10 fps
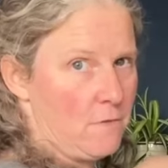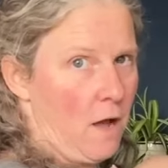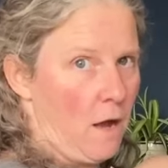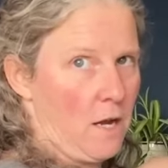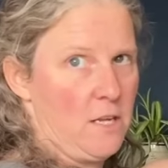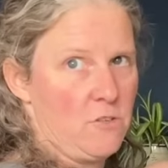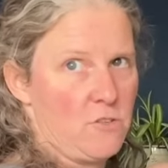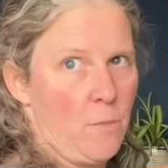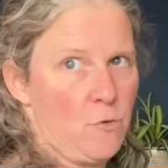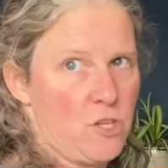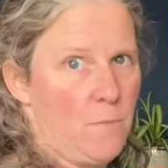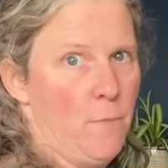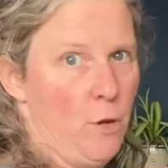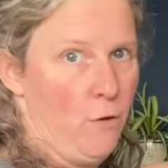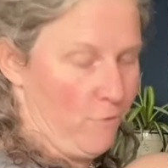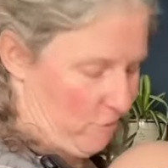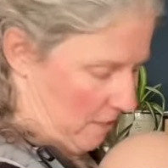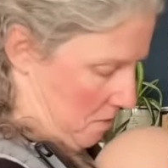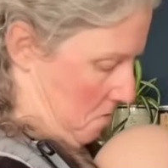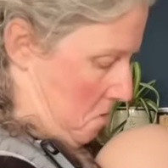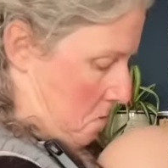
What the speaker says: ugly double chin maneuvering,